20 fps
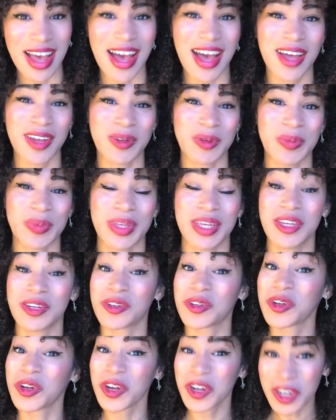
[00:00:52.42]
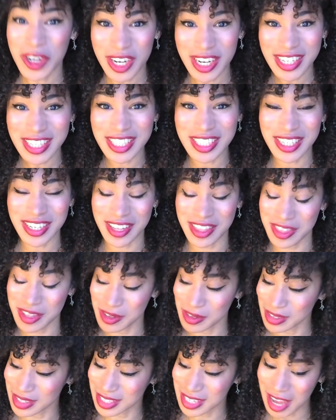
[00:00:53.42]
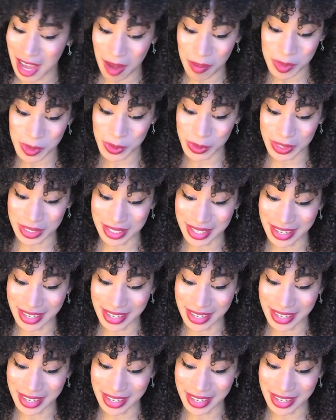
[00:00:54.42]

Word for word: how to be encouraged in those times where you're